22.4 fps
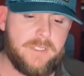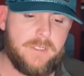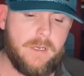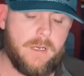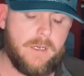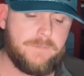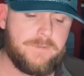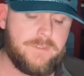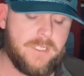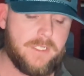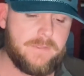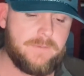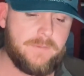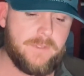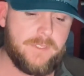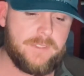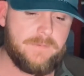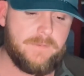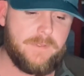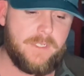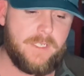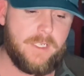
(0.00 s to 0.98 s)
off just for
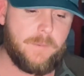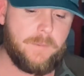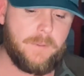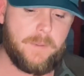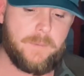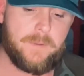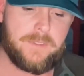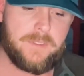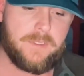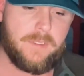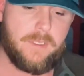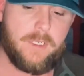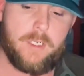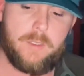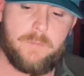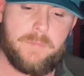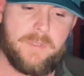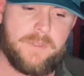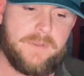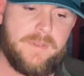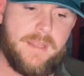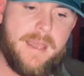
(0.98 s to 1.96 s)
this video purpose
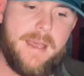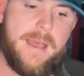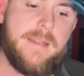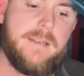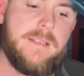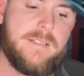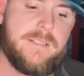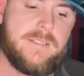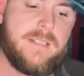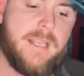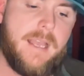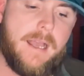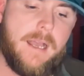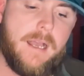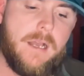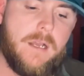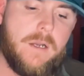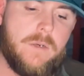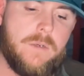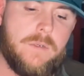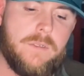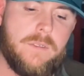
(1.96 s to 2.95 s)
alone, but that is
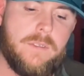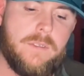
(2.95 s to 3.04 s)
how